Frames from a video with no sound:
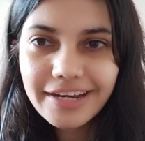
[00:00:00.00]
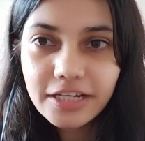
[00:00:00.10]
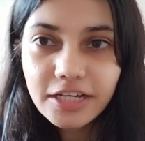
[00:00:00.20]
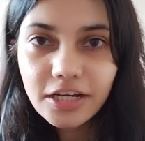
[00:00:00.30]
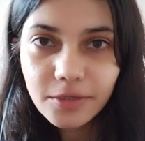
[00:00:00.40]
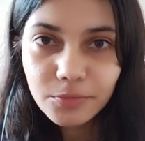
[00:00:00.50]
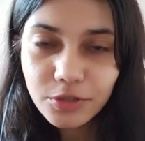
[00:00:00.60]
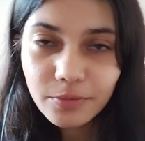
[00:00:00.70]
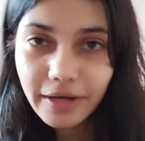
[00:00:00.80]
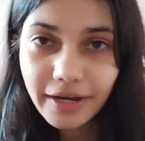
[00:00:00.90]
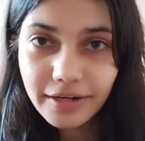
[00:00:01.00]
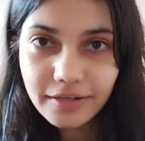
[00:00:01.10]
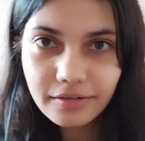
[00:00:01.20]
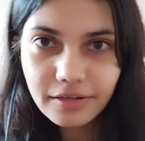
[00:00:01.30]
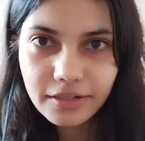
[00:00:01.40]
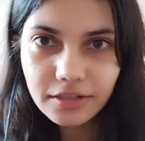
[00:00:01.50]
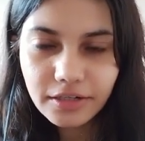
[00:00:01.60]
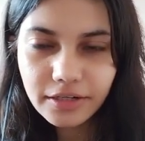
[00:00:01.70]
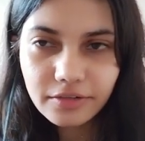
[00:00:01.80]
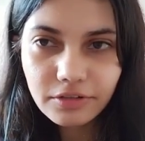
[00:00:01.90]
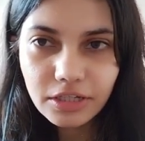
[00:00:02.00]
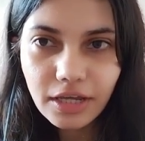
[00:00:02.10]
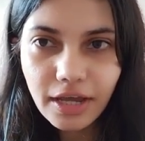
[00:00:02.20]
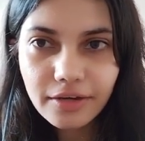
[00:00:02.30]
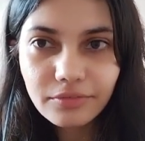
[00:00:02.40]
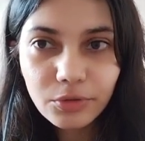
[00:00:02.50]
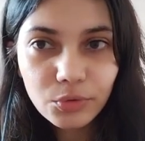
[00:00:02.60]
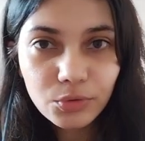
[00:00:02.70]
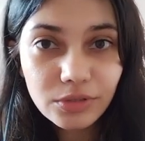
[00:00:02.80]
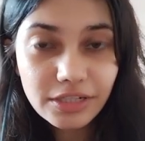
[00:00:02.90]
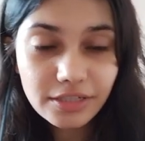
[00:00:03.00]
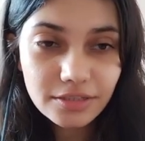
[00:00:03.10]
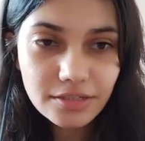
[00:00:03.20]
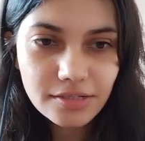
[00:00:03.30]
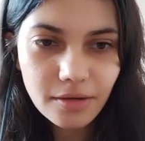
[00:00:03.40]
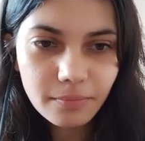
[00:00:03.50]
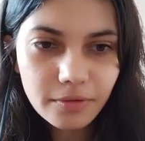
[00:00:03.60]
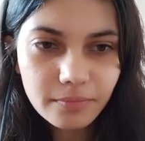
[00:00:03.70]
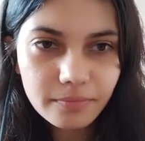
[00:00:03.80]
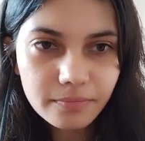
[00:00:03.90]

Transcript: slightly corrupted by internet connectivity, and we're going to clean this up.